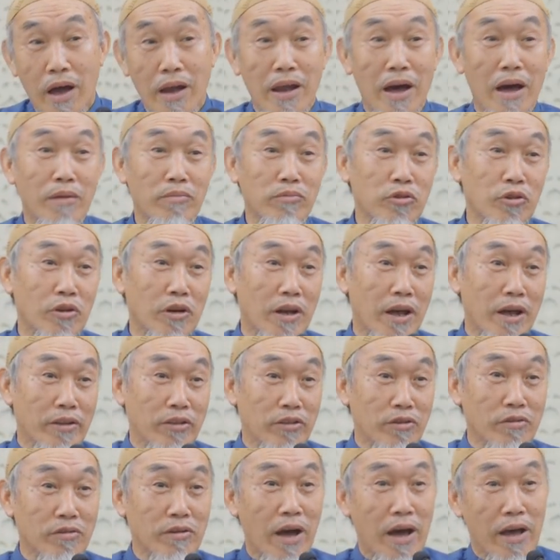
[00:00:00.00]

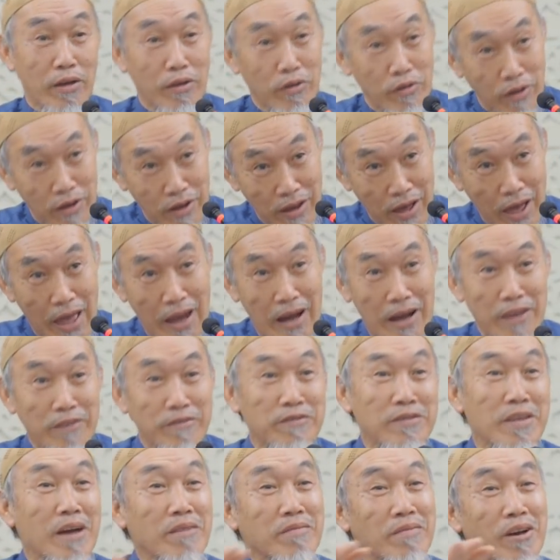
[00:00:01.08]
Alhamdulillah, no, I
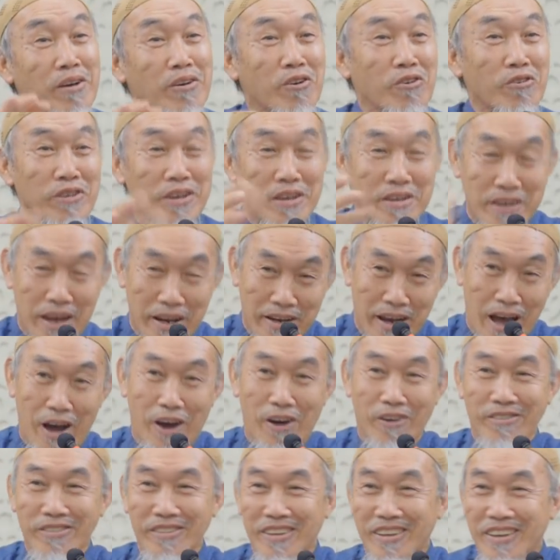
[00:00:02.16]
leave them, I go in and
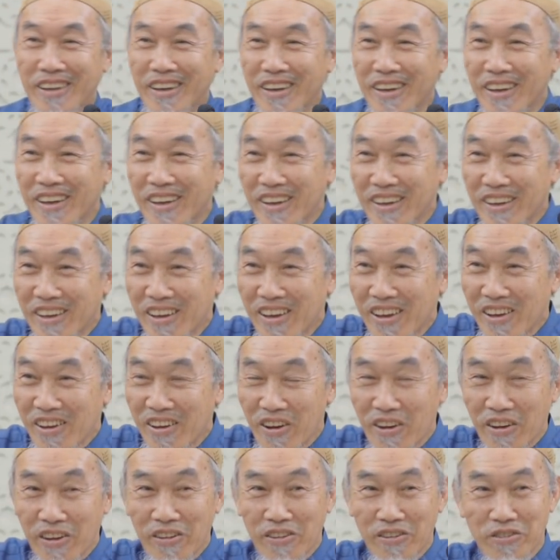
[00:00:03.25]
out.
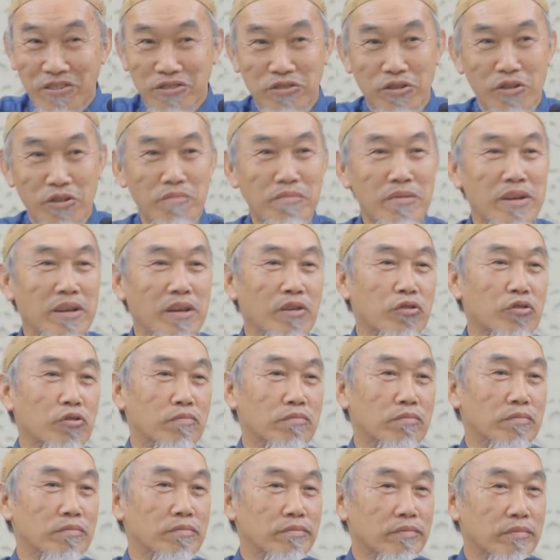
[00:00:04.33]
So many
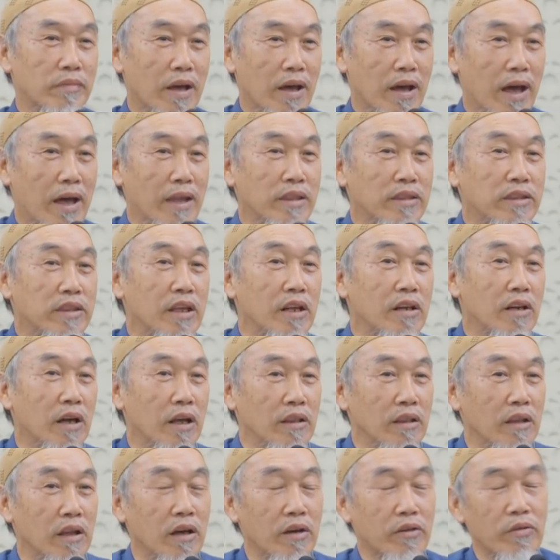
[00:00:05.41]
groups. Until
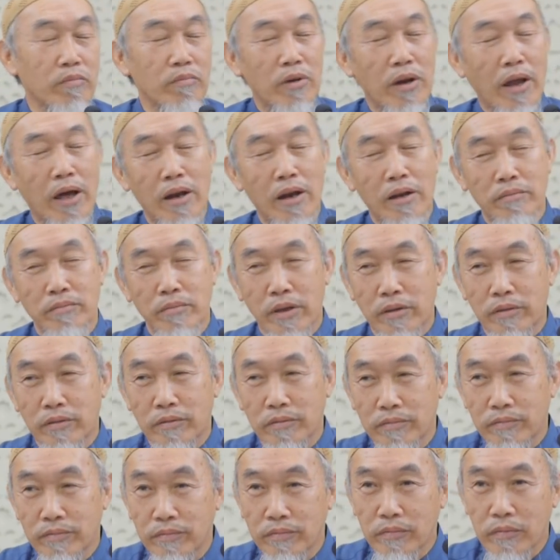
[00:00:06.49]
Allah Rabbul
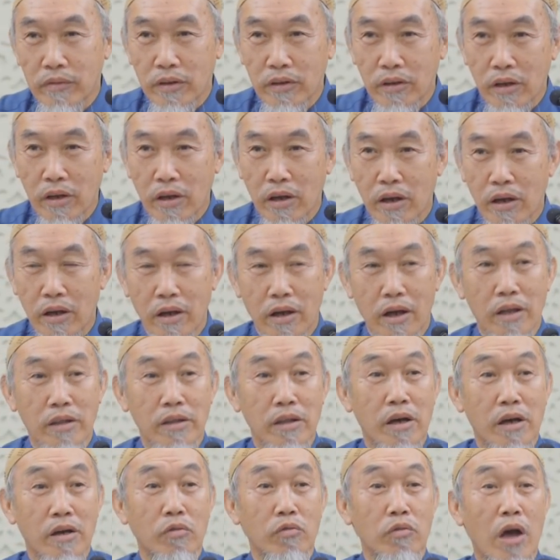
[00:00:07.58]
Alameen,
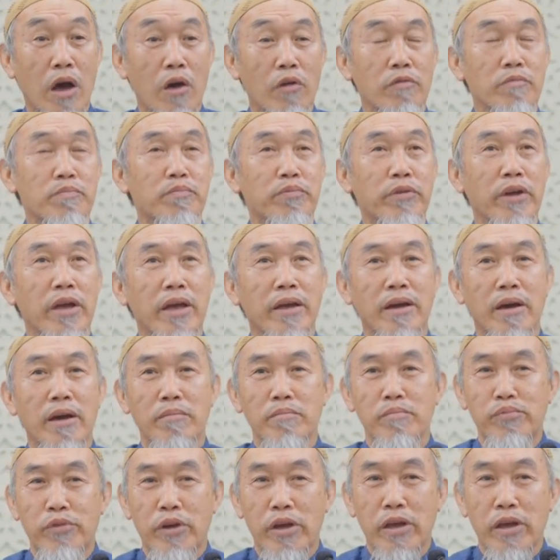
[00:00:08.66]
Qadar, I praying and